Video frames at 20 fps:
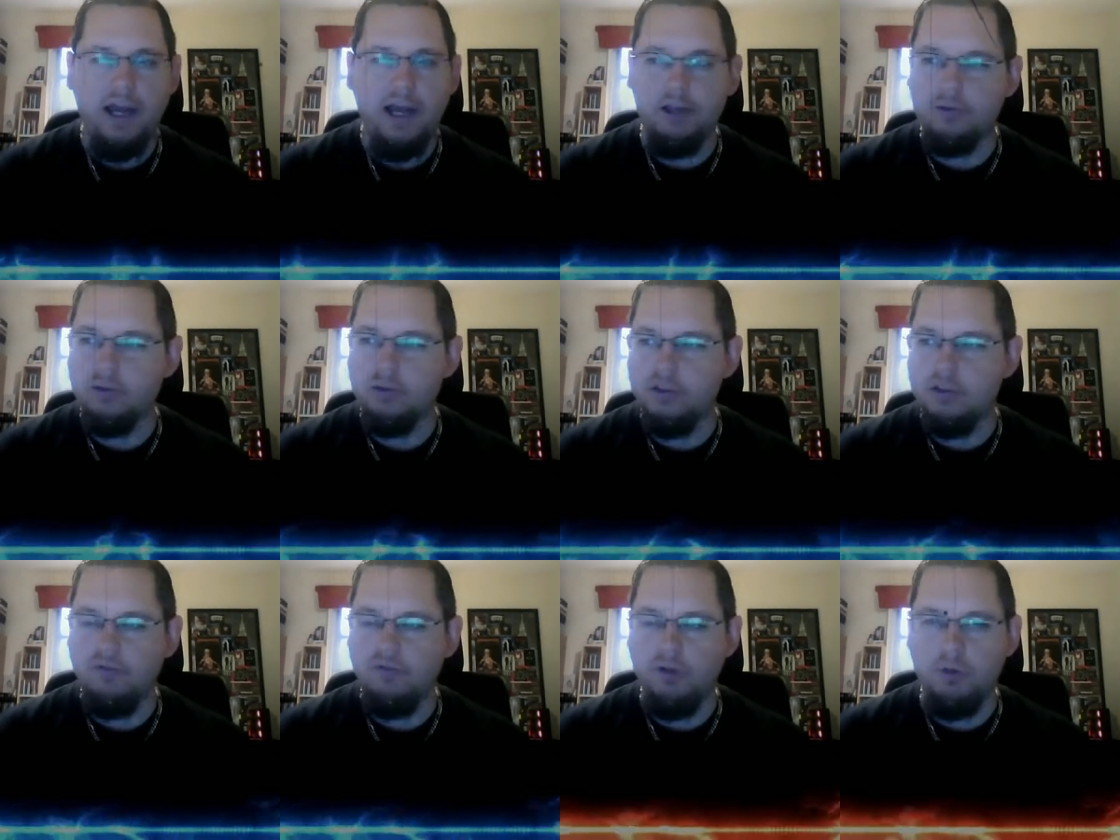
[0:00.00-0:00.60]
How
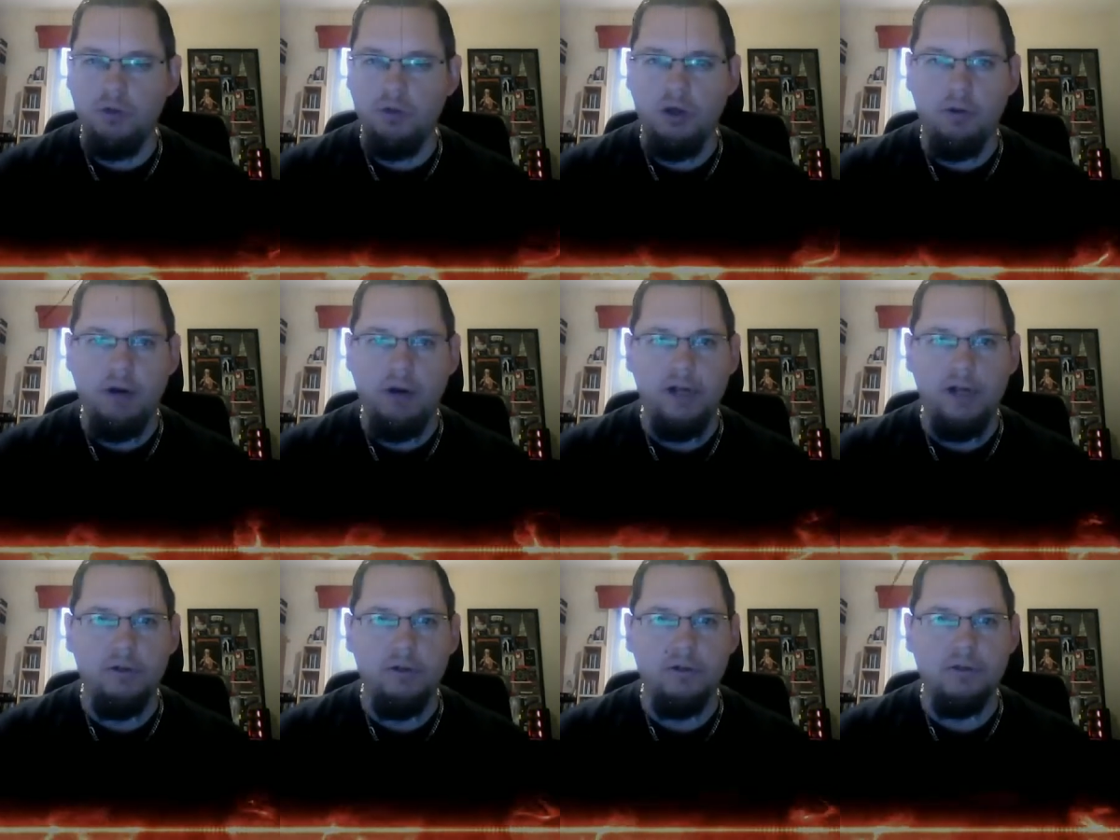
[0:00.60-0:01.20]
to Interview Your
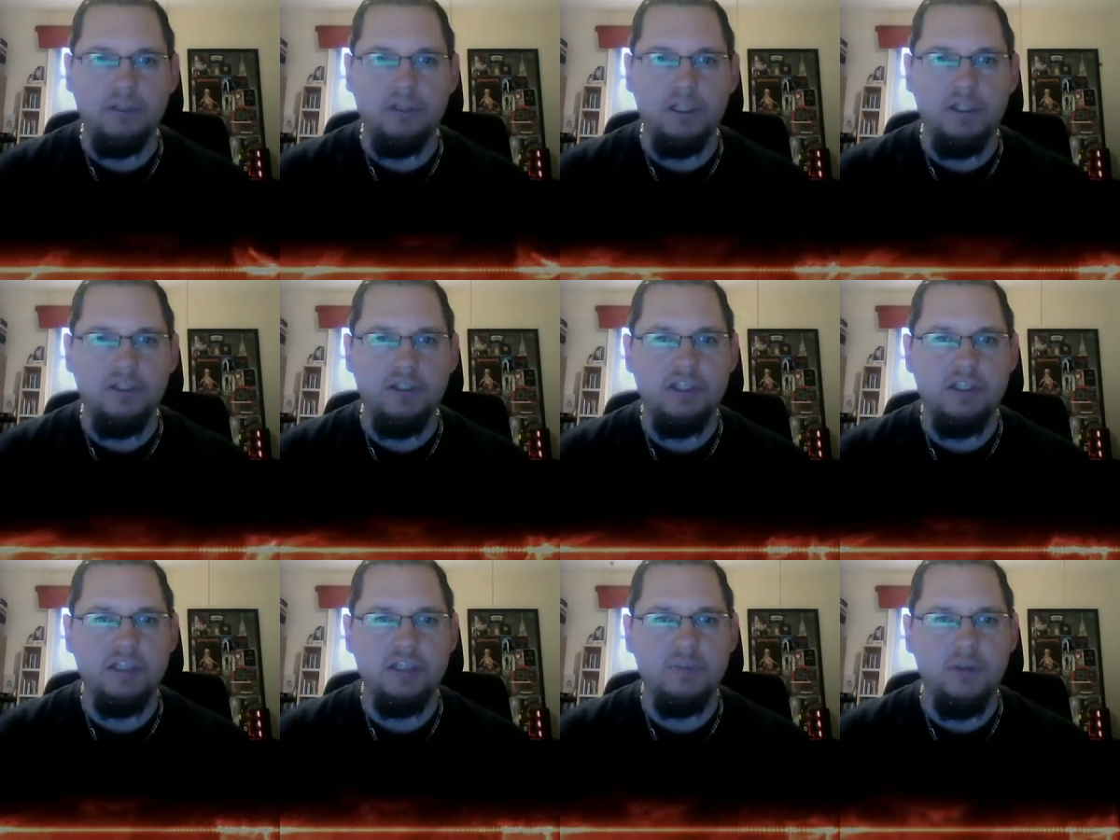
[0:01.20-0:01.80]
Idols in
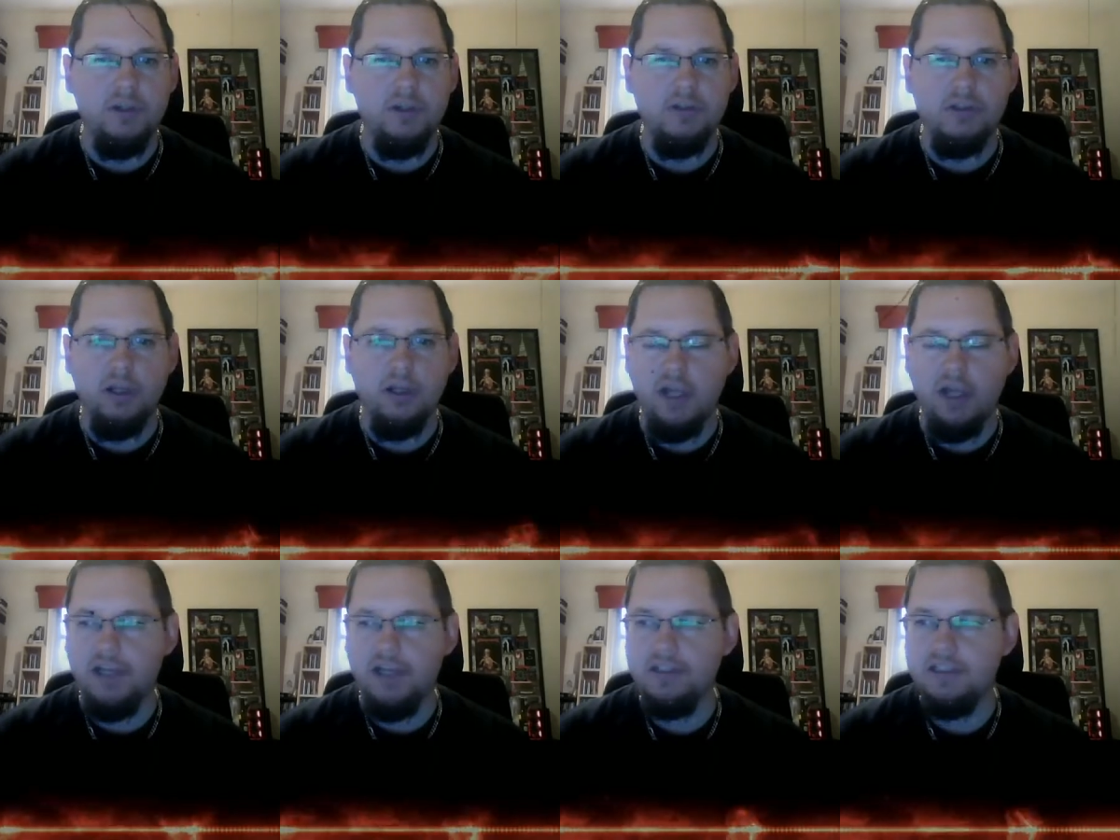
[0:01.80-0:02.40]
6 months
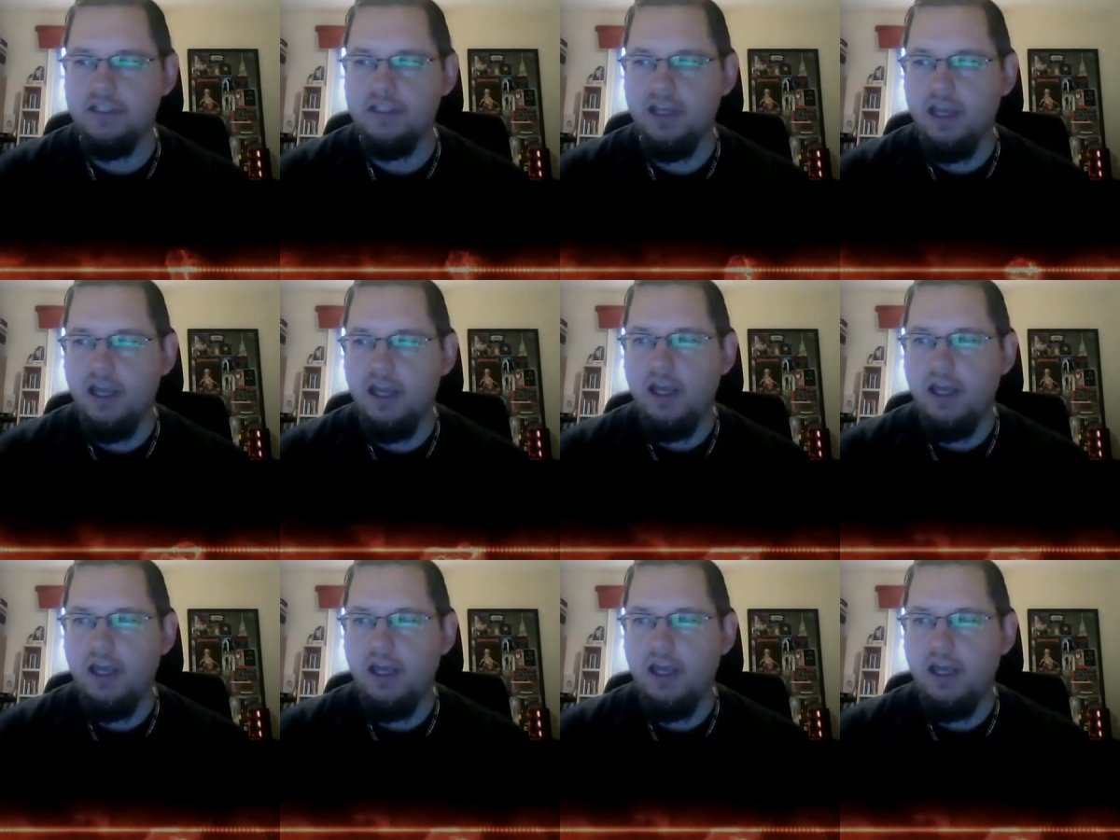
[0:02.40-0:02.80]
or Less.